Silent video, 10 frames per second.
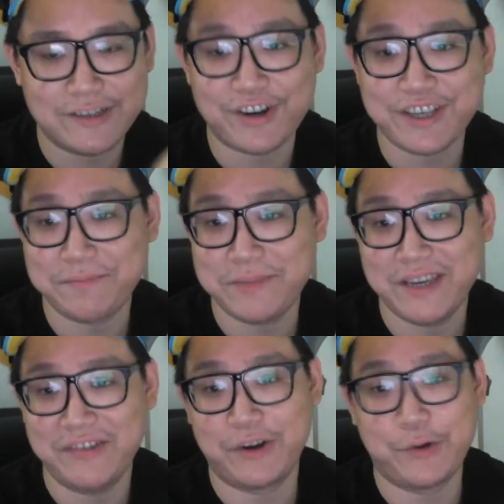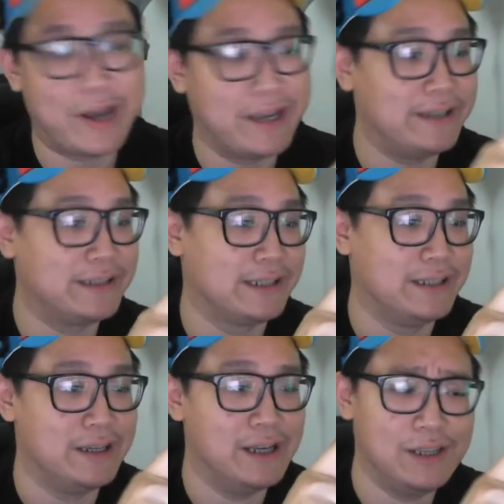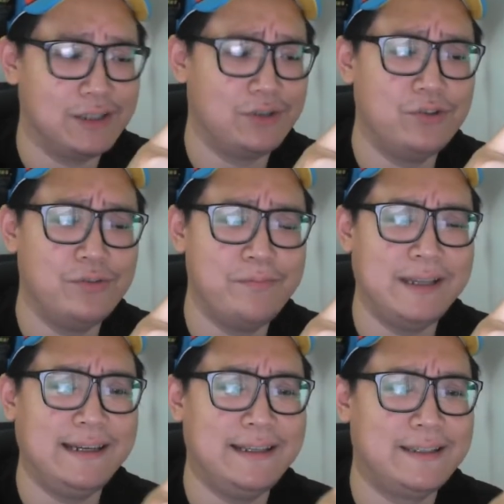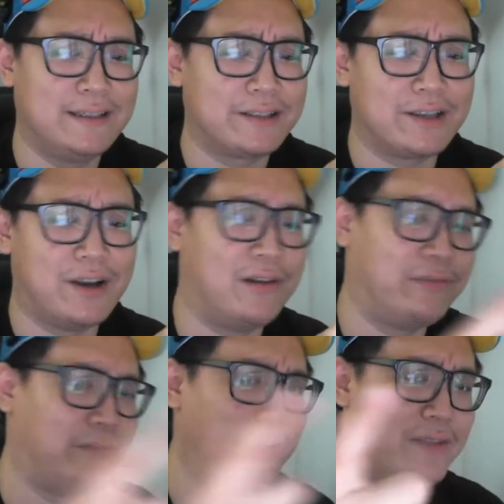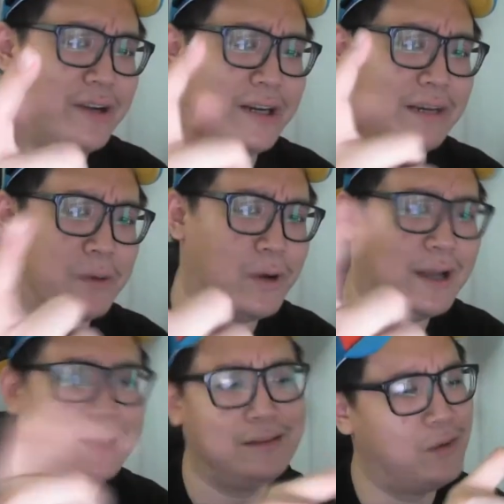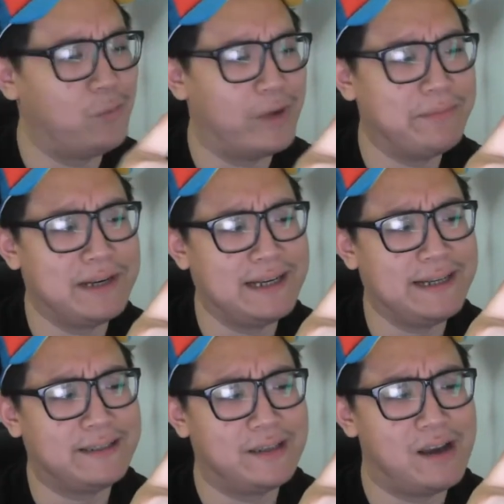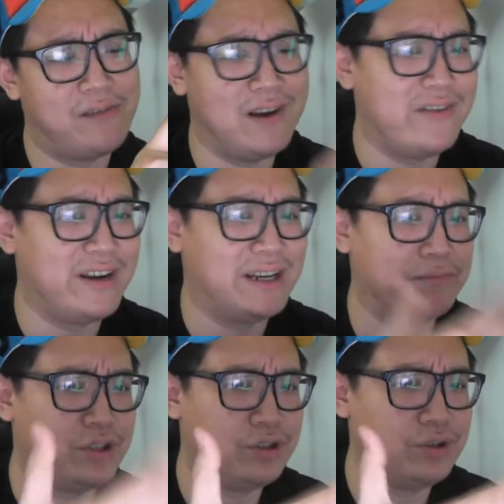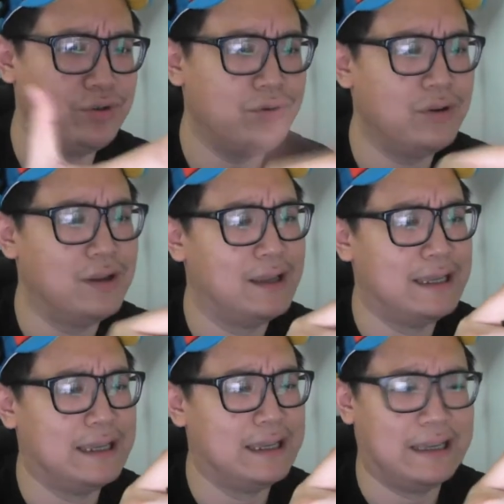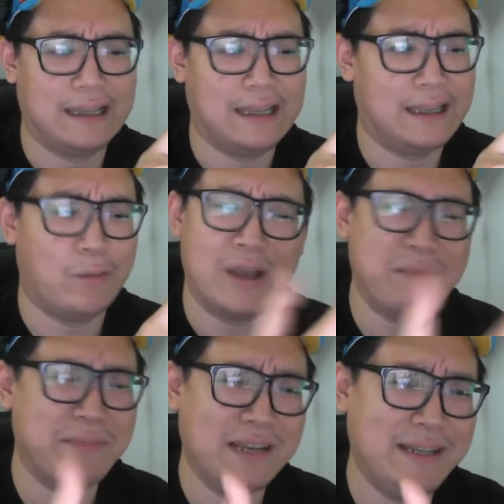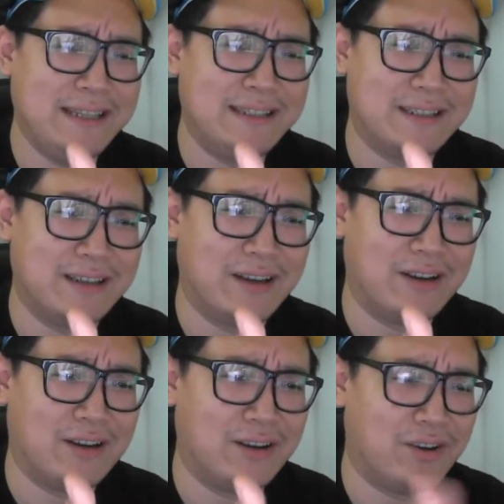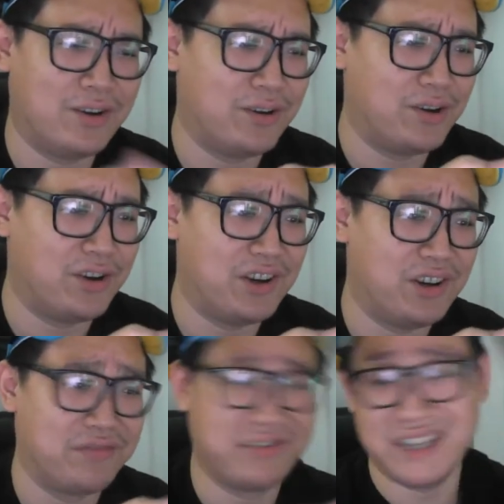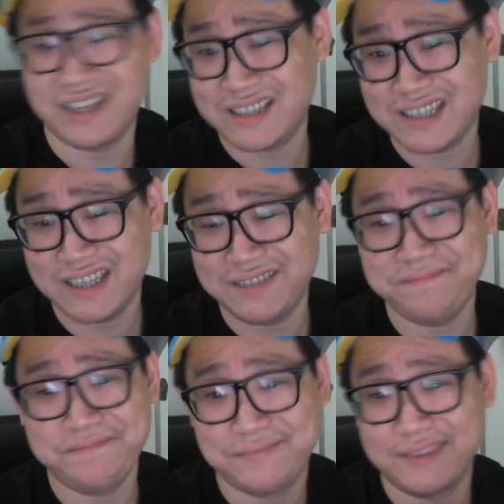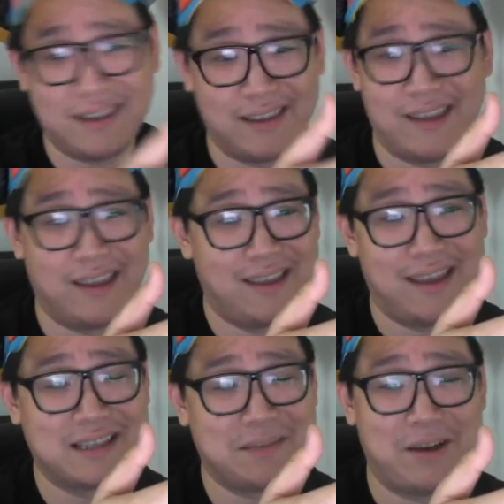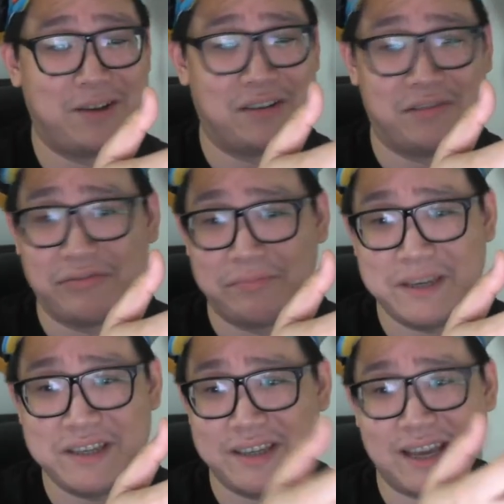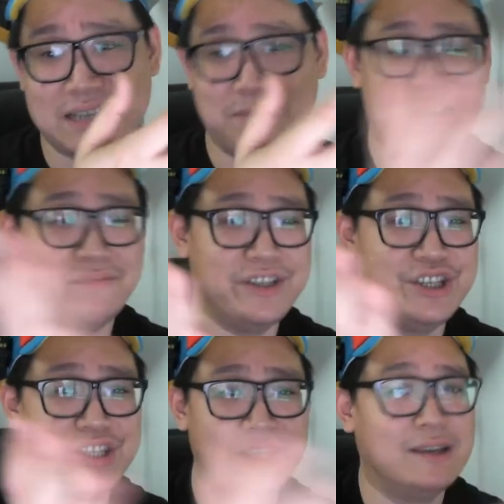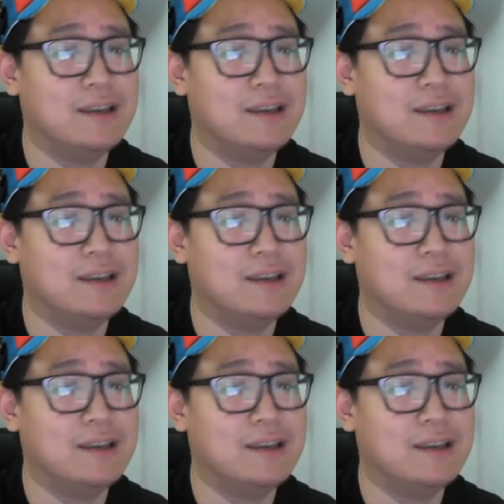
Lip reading: recipe required 2 milliliters of flavoring number 1, 1 milliliter of flavoring number 2, 1 milliliter of nicotine, X amount of PG, X amount of VG.